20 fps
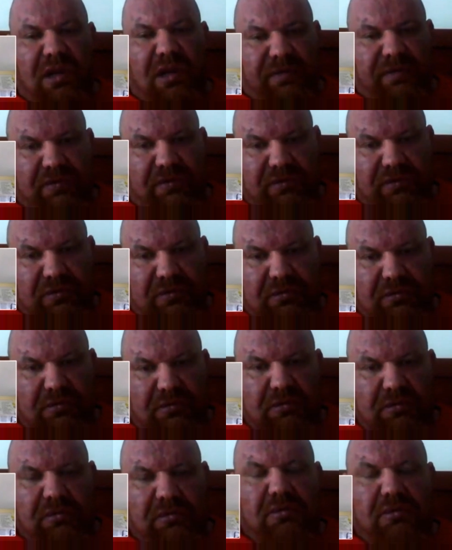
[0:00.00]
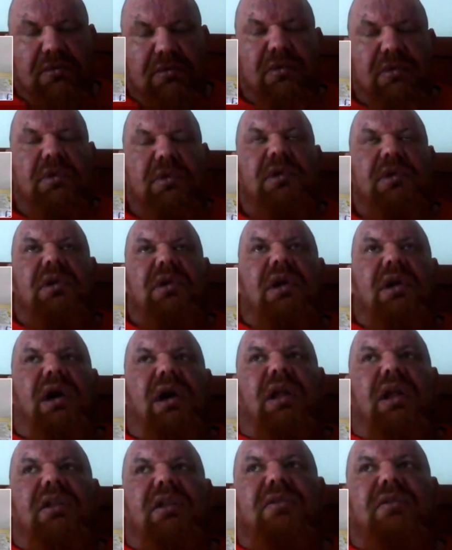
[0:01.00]
levels.
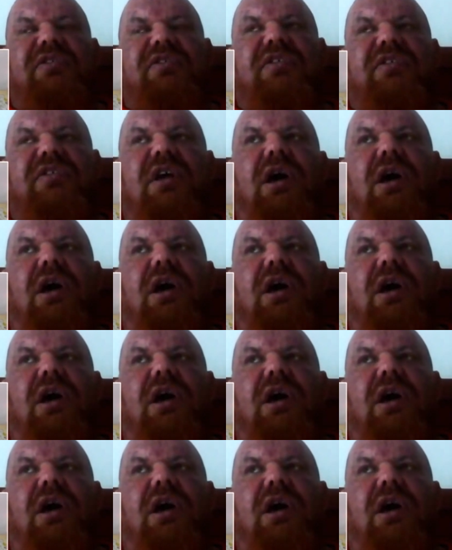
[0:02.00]
And there isn't